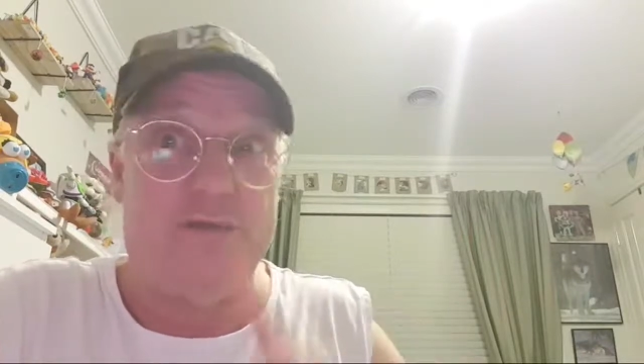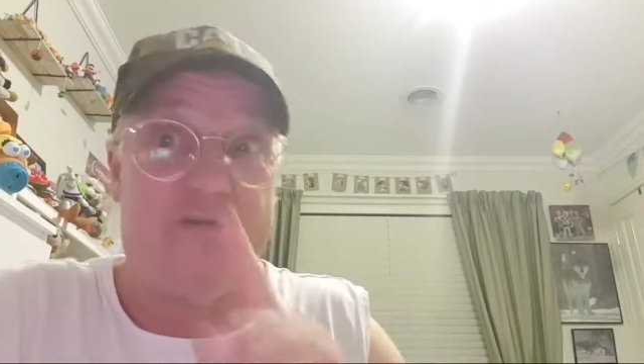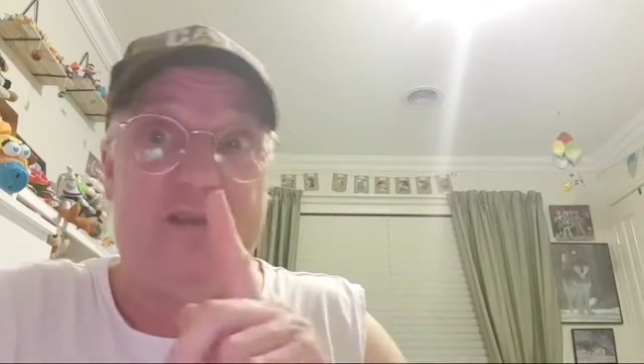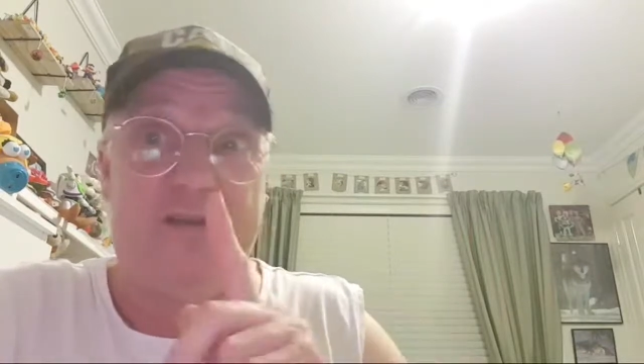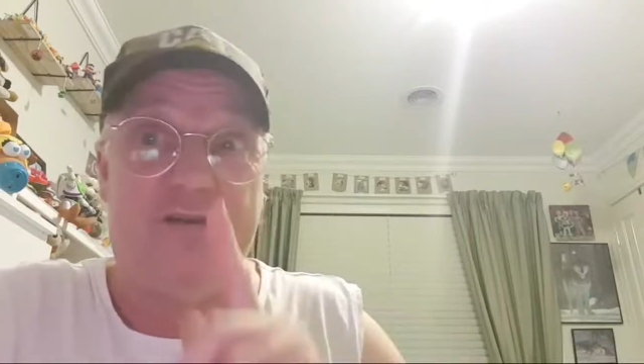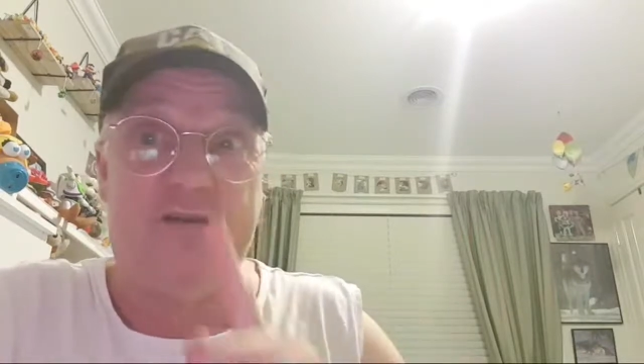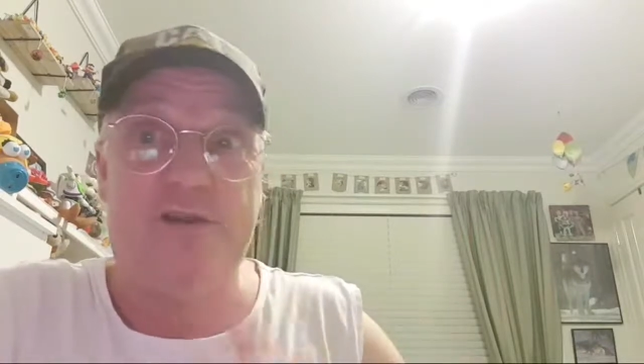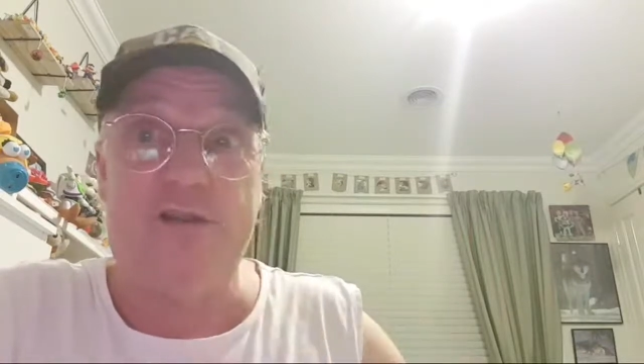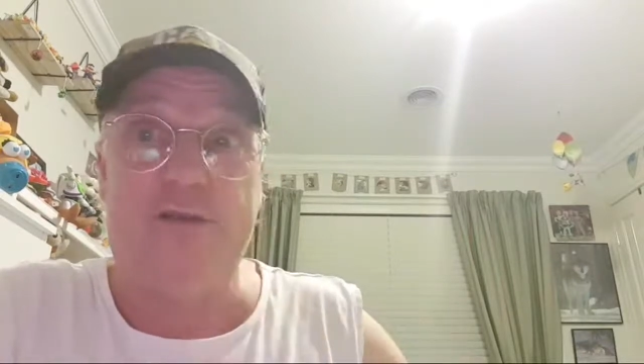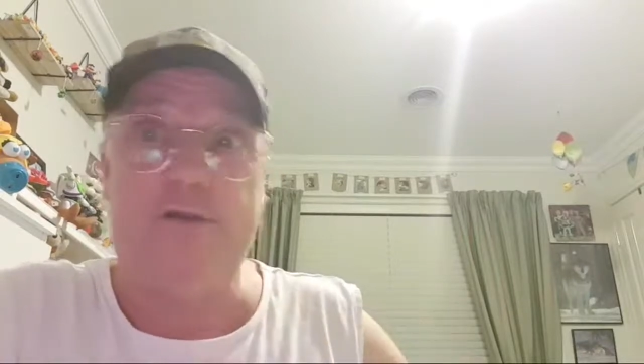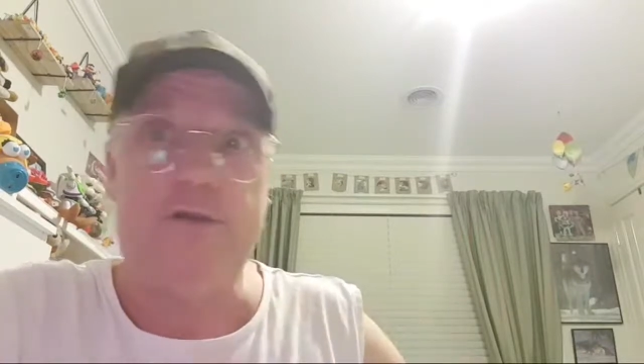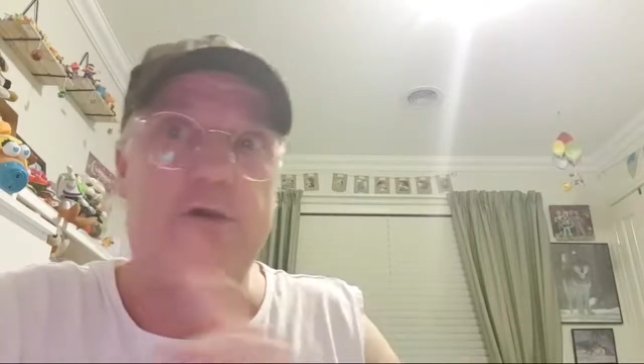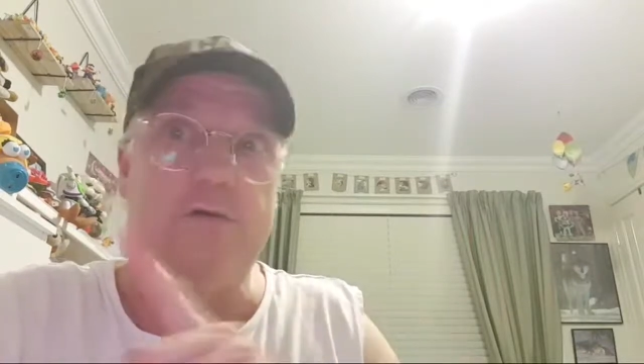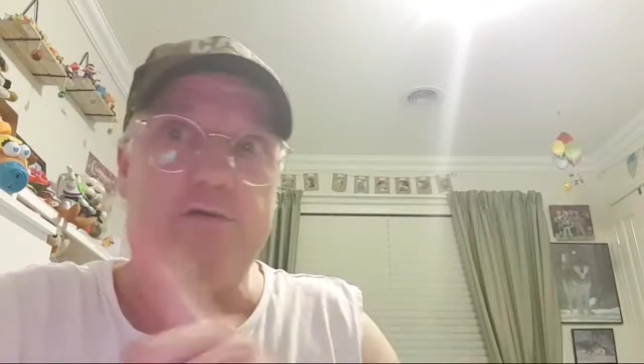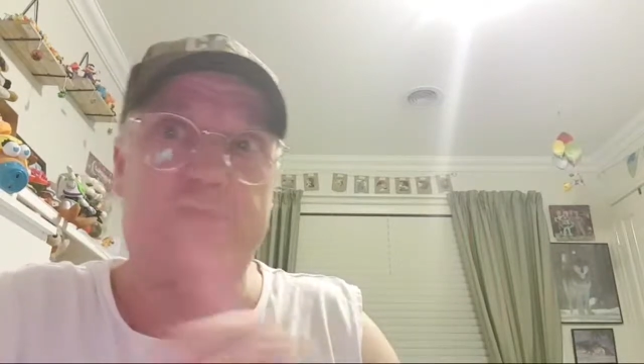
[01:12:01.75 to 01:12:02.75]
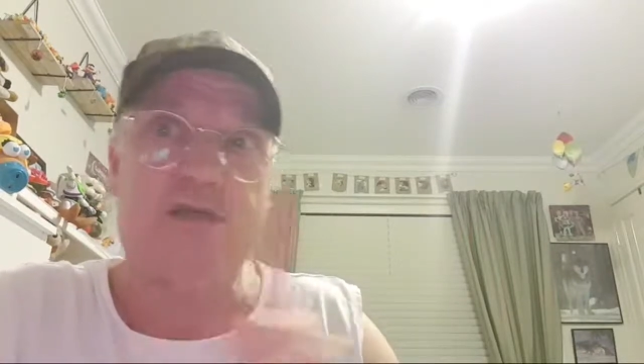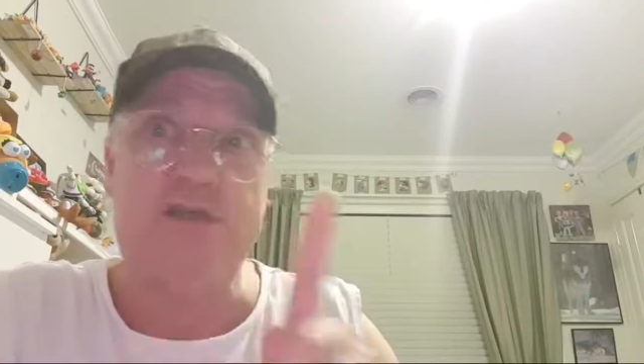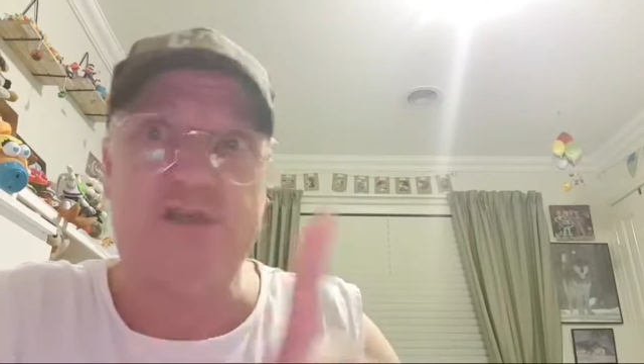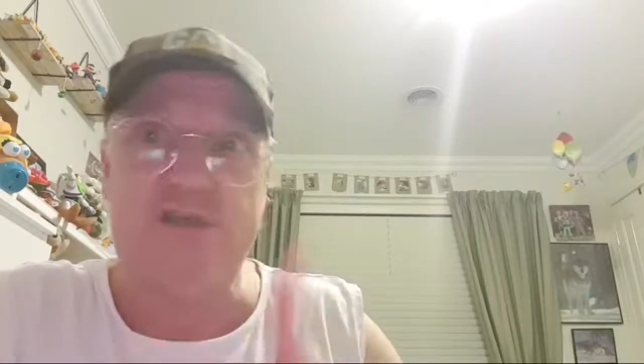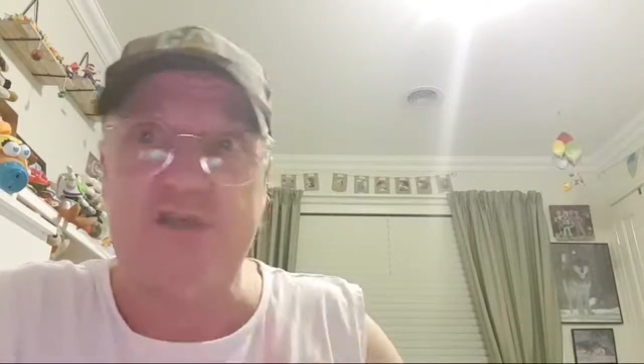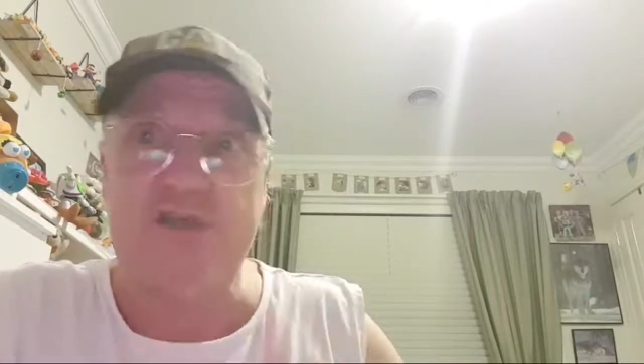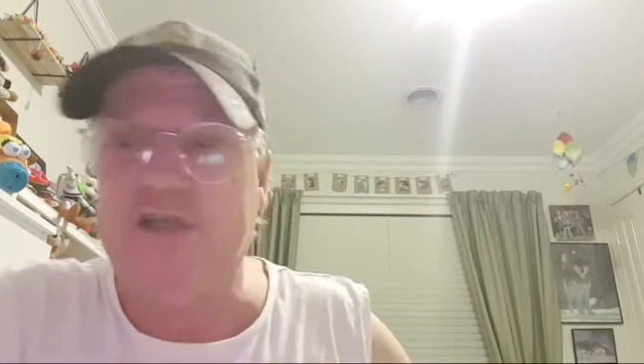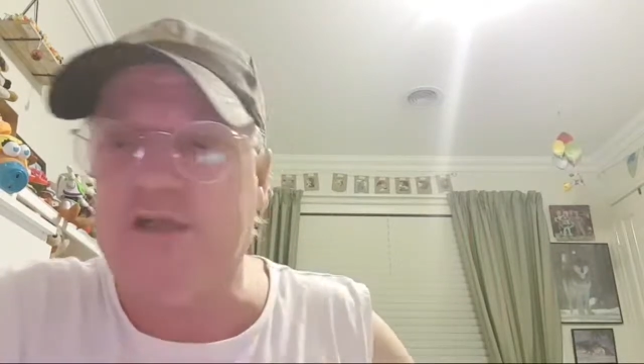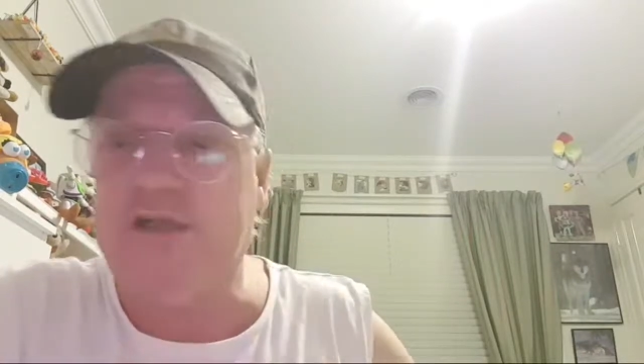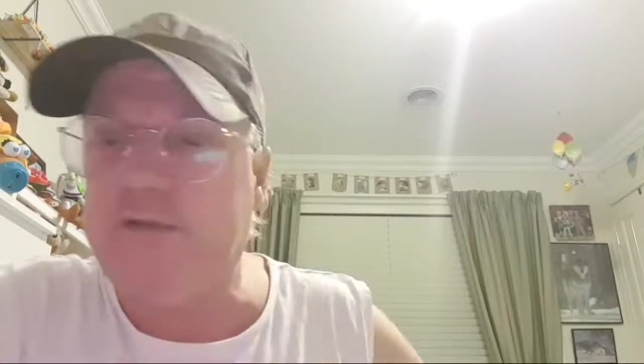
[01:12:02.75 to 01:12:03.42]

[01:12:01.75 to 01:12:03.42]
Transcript: thing I don't do. I'll touch on that in